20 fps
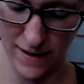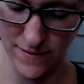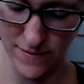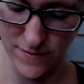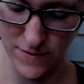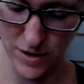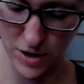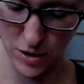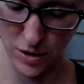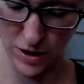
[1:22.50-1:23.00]

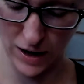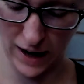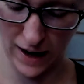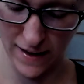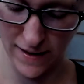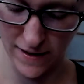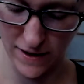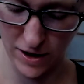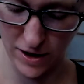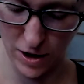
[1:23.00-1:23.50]
so you
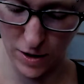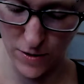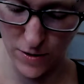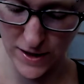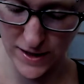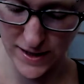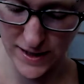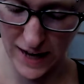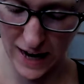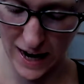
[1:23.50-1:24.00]
got,
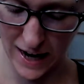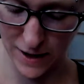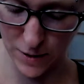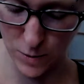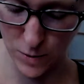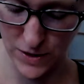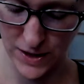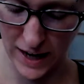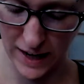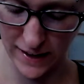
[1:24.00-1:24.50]
this side
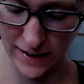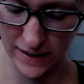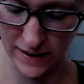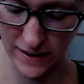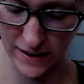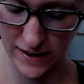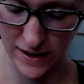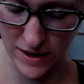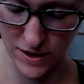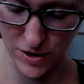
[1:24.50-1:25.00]
with
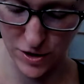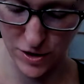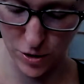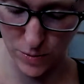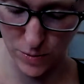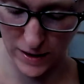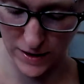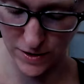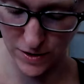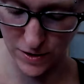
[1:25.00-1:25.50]
technically these 2
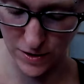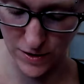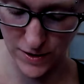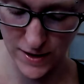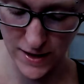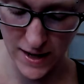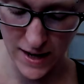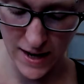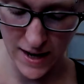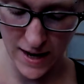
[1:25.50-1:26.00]

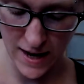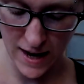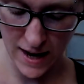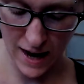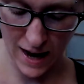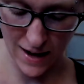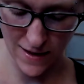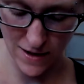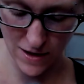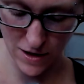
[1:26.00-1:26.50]
muscles,
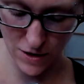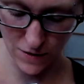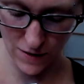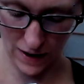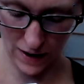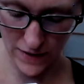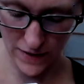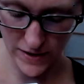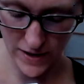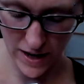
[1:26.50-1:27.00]
and then you've
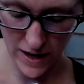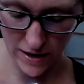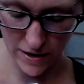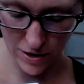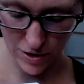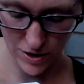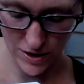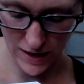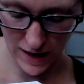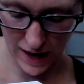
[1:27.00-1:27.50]
got this
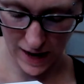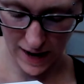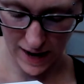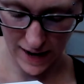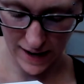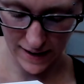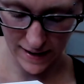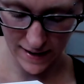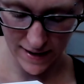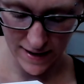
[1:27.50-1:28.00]
other
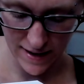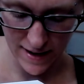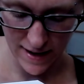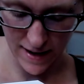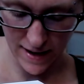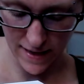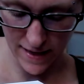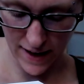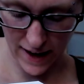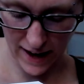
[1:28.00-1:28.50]
side
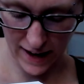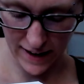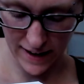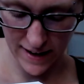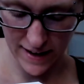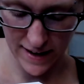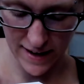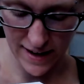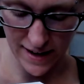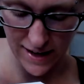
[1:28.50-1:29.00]
that
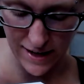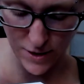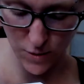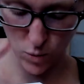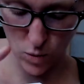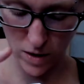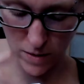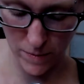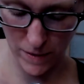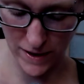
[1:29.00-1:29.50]
is
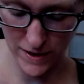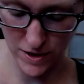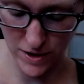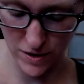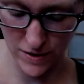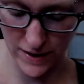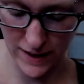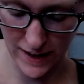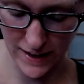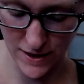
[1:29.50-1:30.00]
1
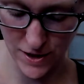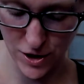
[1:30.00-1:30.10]
muscle that has